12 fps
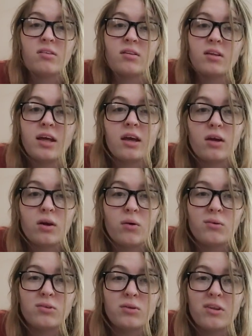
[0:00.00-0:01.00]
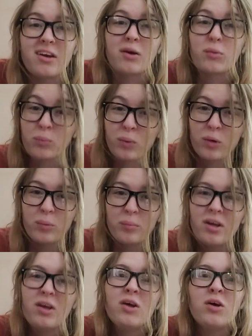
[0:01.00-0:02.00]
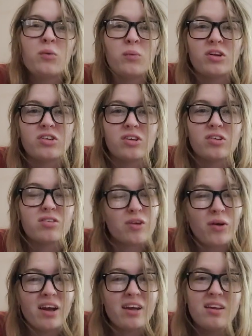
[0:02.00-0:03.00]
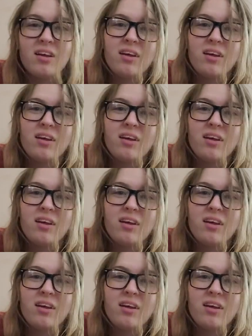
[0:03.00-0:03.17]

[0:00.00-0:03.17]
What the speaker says: then they can go to their room, which is the crate.